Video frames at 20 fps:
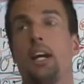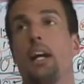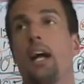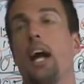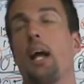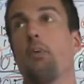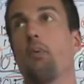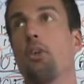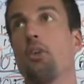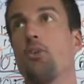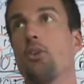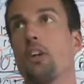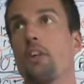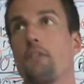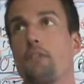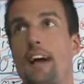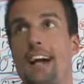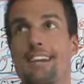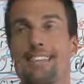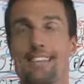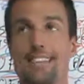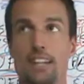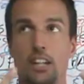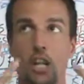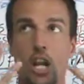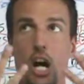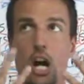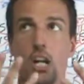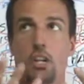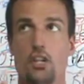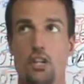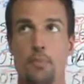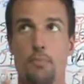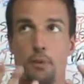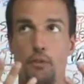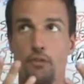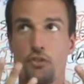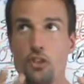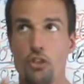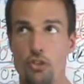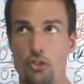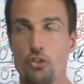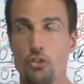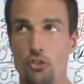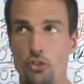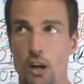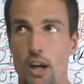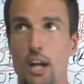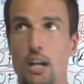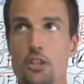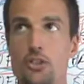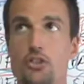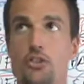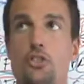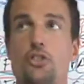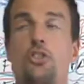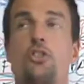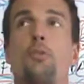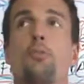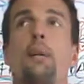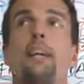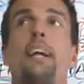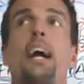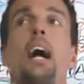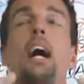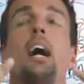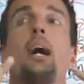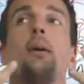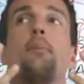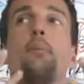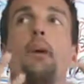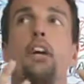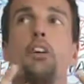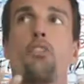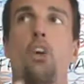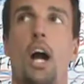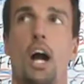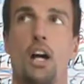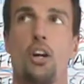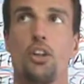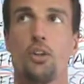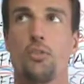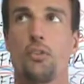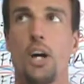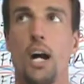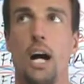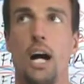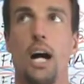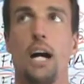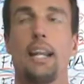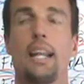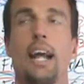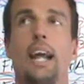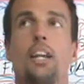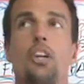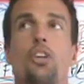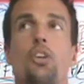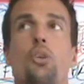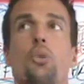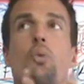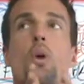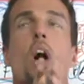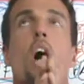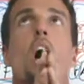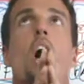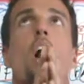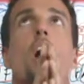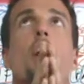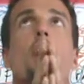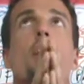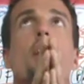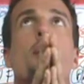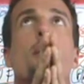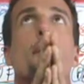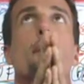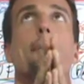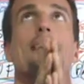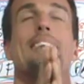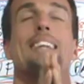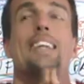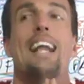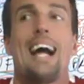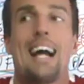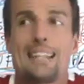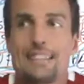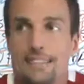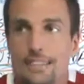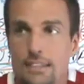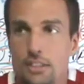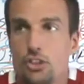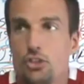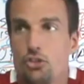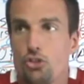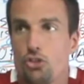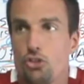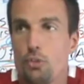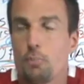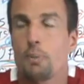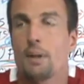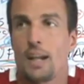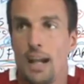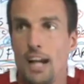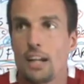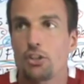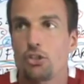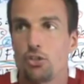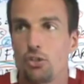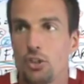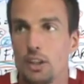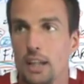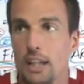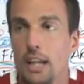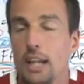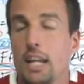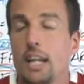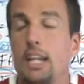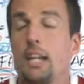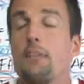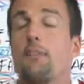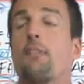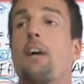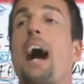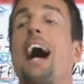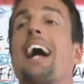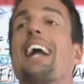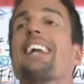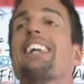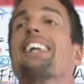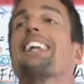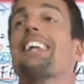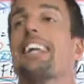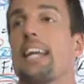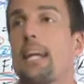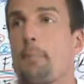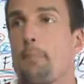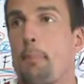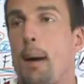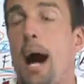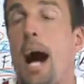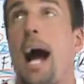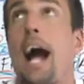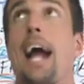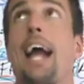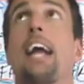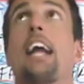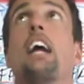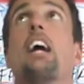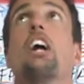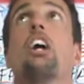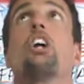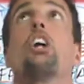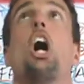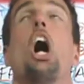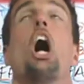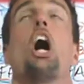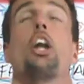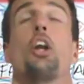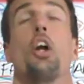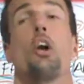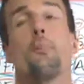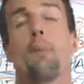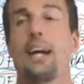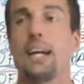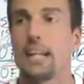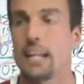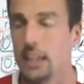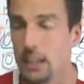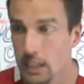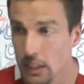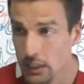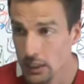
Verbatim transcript: And when you confess the Godship of Jesus Christ, you become a child of God, and you are blessed supernaturally, divinely, by God Almighty.